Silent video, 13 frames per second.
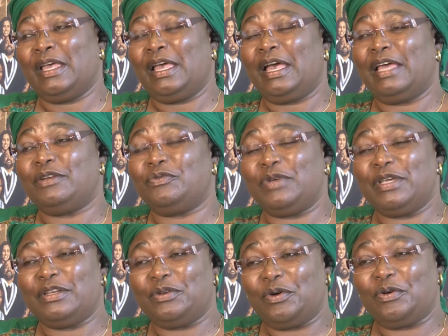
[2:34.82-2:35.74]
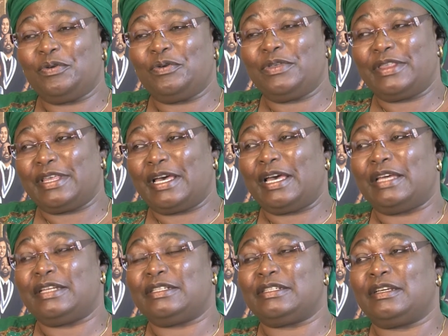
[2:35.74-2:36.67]
And we know
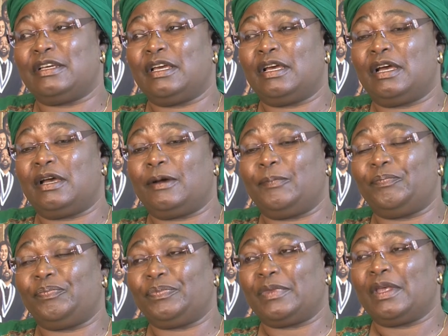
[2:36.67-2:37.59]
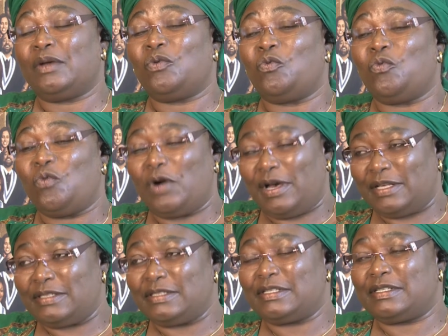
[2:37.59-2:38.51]
that um,
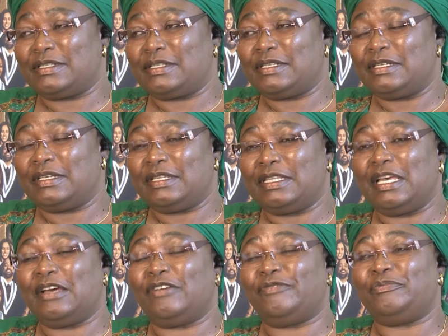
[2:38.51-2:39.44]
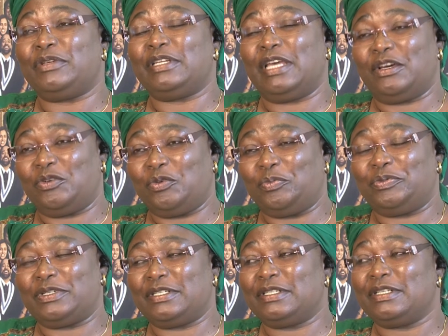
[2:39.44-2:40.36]
once they have been
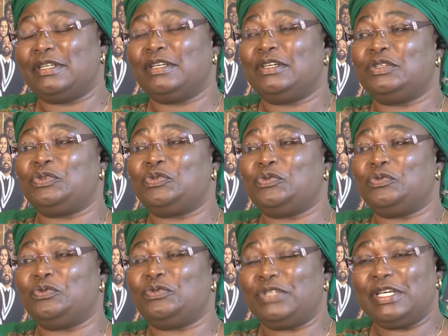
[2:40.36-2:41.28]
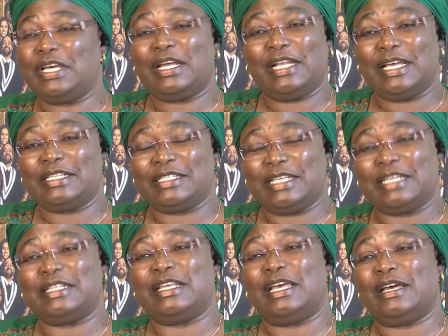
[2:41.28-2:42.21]
helped to realize
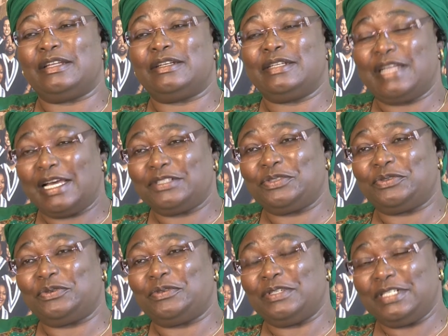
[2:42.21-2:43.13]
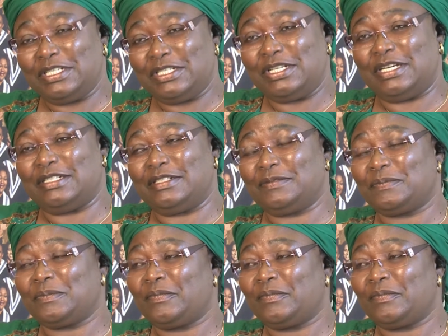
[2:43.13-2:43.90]
that they are natural leaders